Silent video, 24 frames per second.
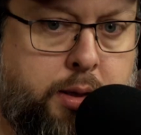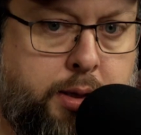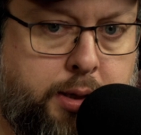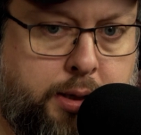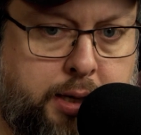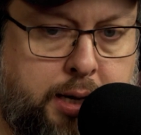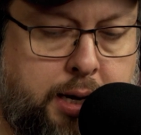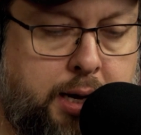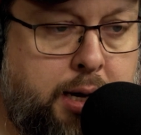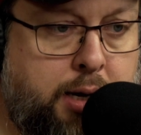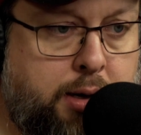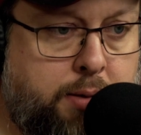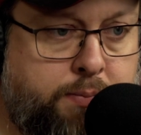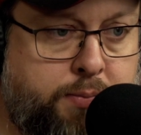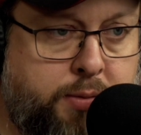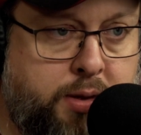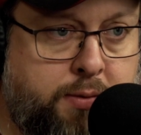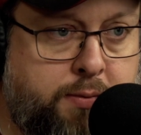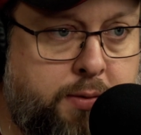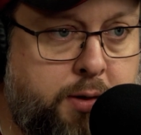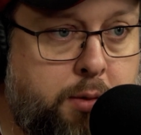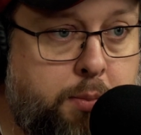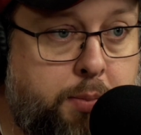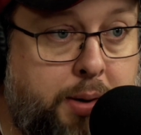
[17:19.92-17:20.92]
Like, hey,
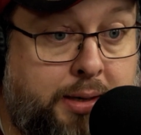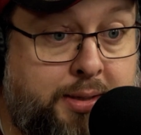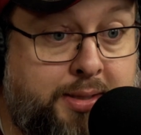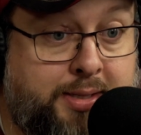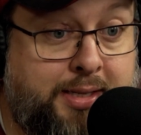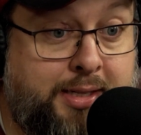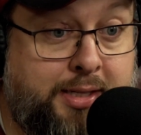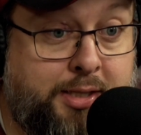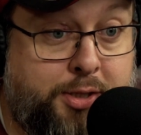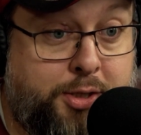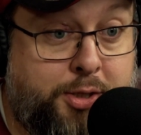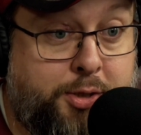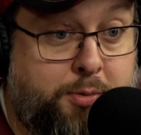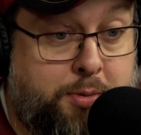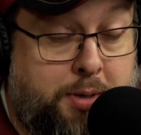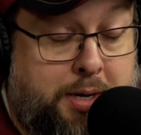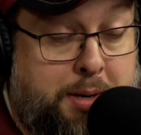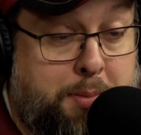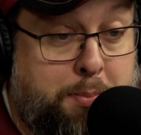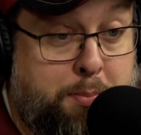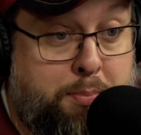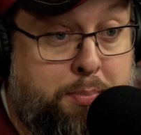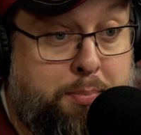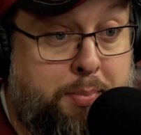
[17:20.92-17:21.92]
if you're bouncing
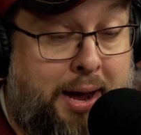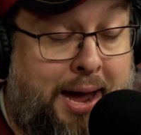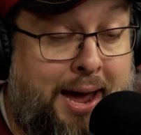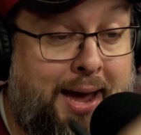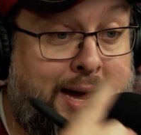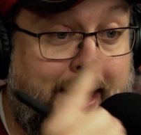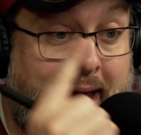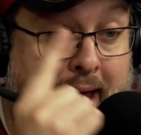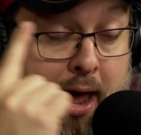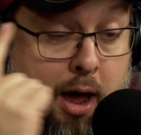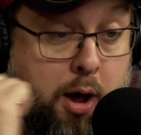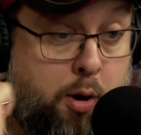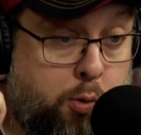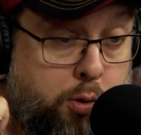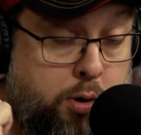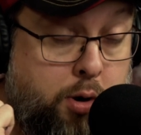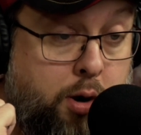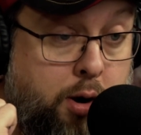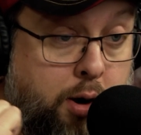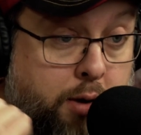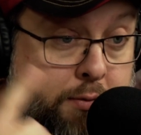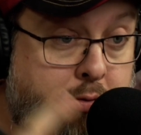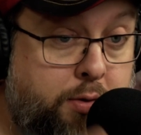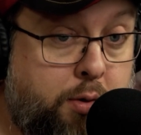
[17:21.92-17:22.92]
straight back out
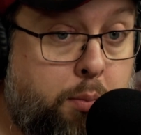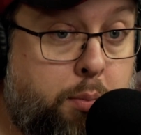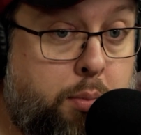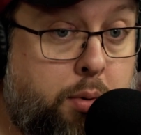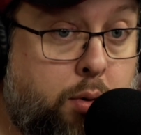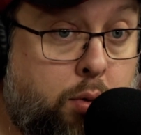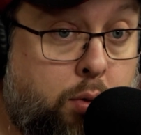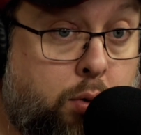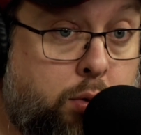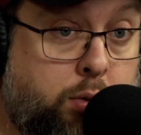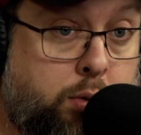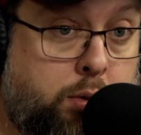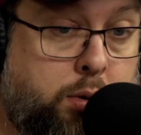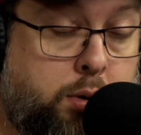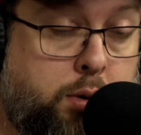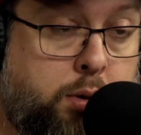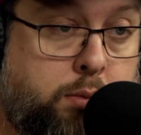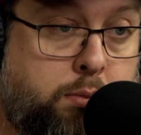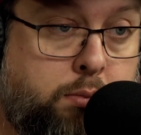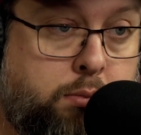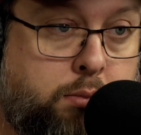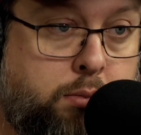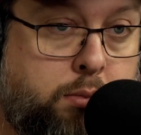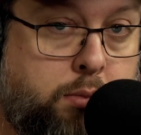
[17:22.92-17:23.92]
off the pole,
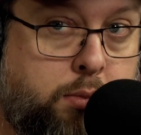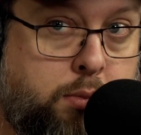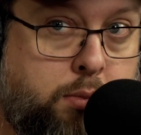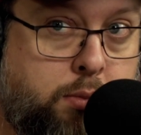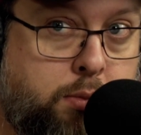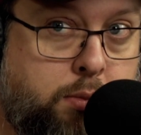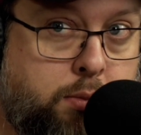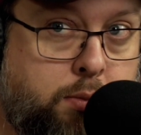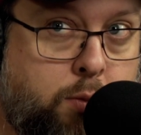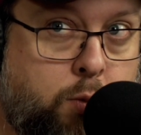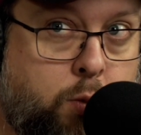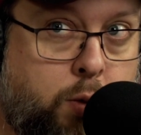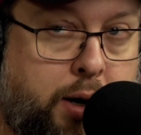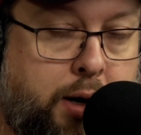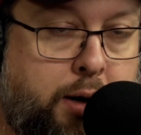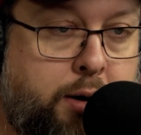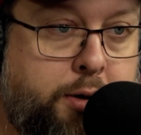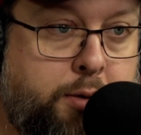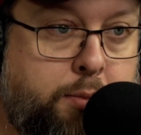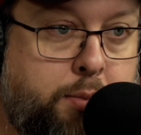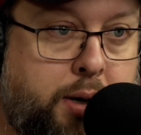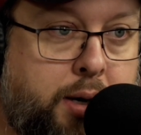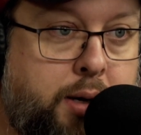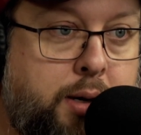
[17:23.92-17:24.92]
why are
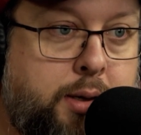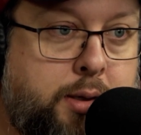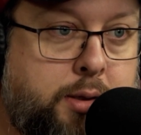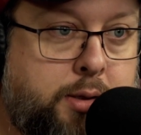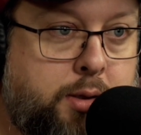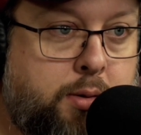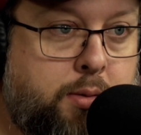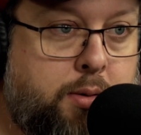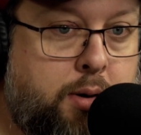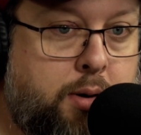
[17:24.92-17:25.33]
you putting so